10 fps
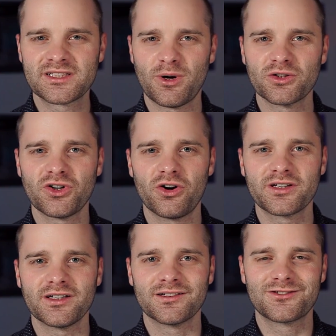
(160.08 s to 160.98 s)
about
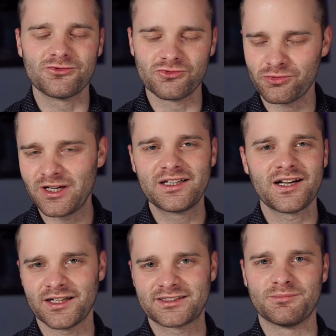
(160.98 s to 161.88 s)
talking to real
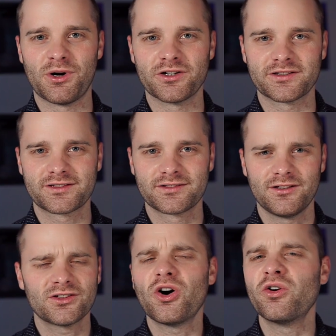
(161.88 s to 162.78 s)
customers.
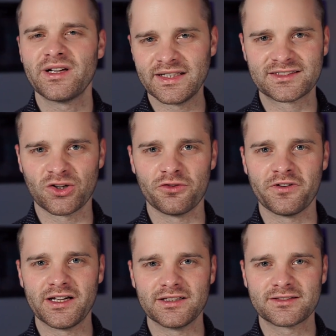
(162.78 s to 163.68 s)
Not online
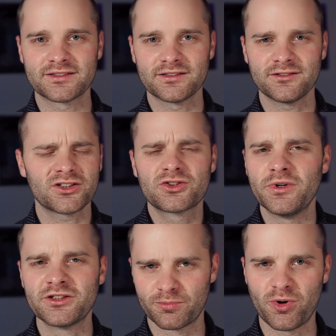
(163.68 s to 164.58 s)
surveys, not
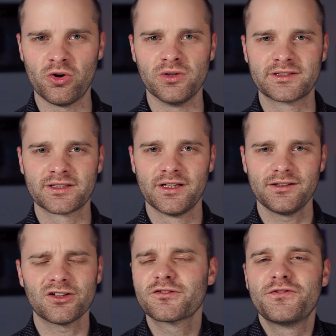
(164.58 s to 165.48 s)
Twitter polls,
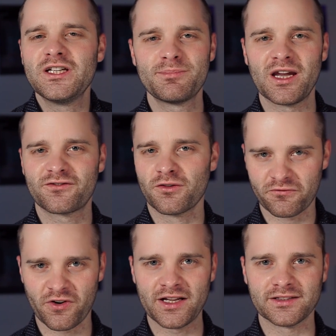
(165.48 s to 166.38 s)
not feedback from
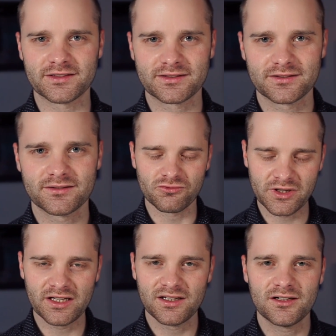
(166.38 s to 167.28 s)
friends.
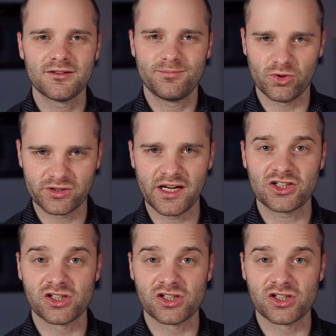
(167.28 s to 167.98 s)
Real potential